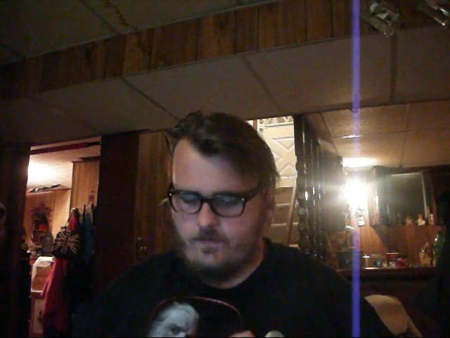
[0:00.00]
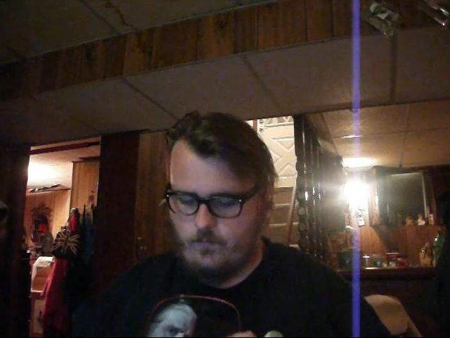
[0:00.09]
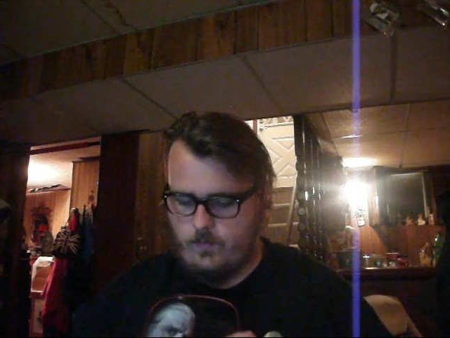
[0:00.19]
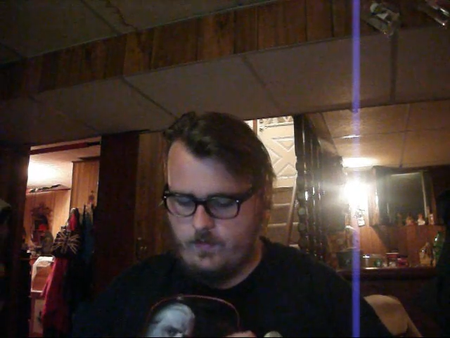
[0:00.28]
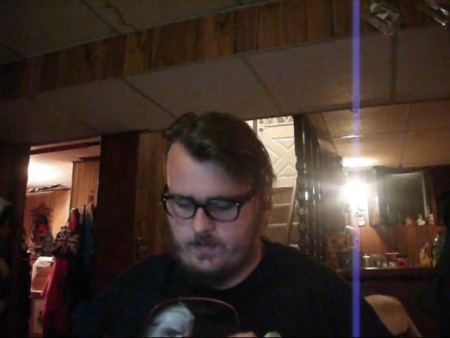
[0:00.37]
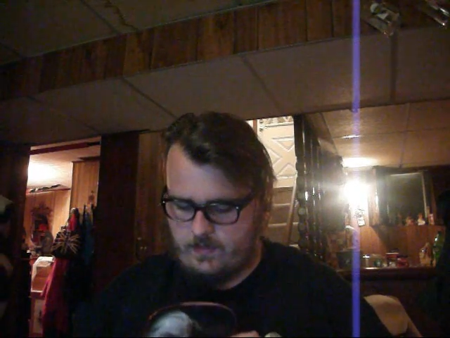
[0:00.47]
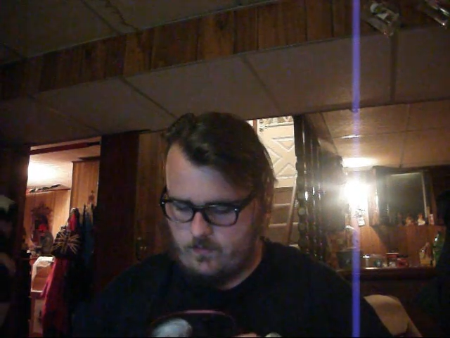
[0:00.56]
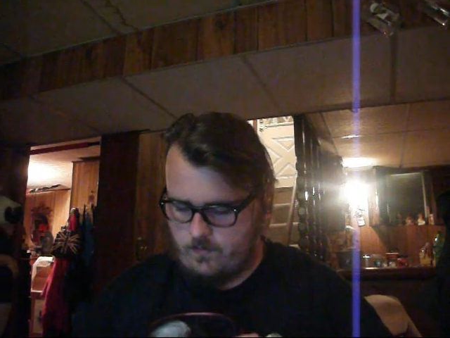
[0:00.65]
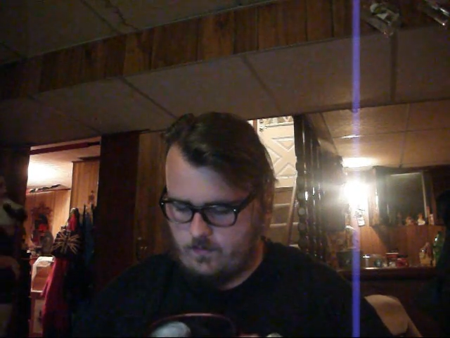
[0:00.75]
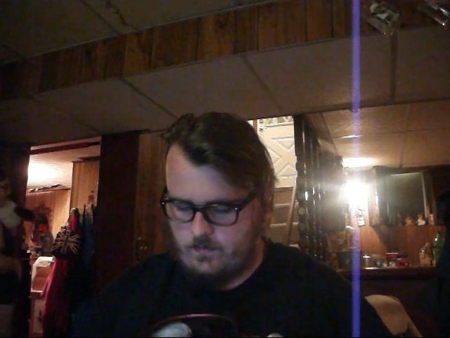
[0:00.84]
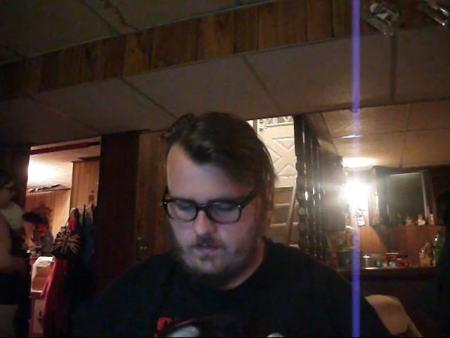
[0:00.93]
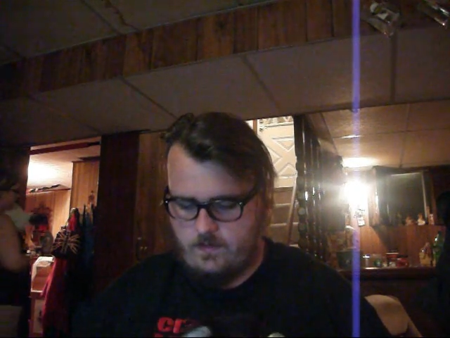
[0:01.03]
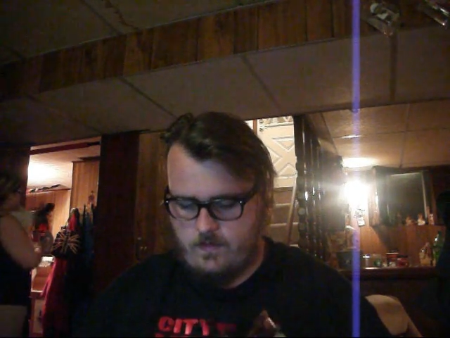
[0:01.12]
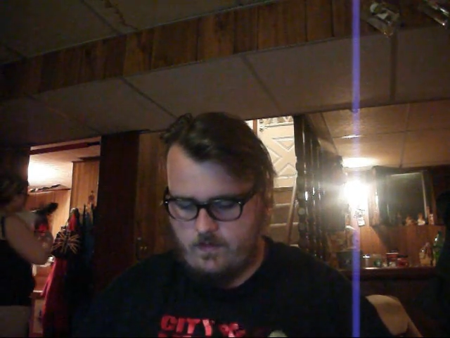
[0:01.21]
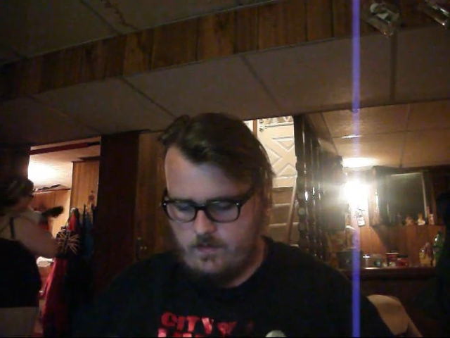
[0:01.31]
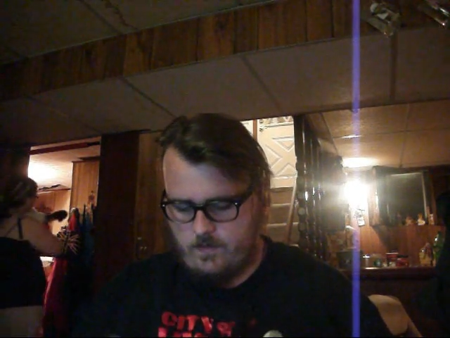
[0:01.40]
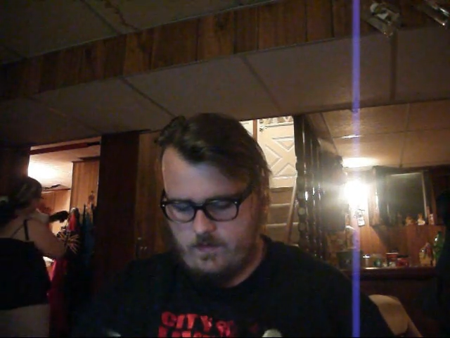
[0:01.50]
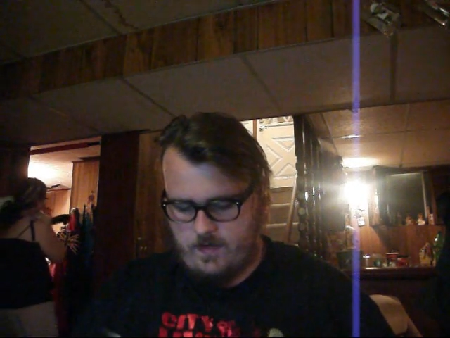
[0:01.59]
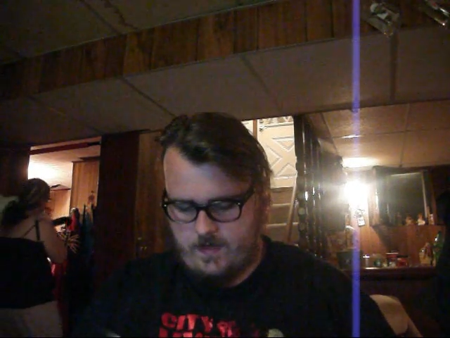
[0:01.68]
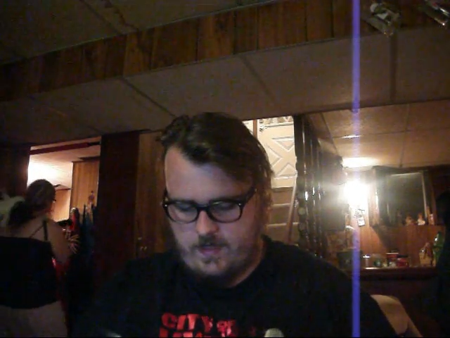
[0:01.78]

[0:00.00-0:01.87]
It's really cool. And,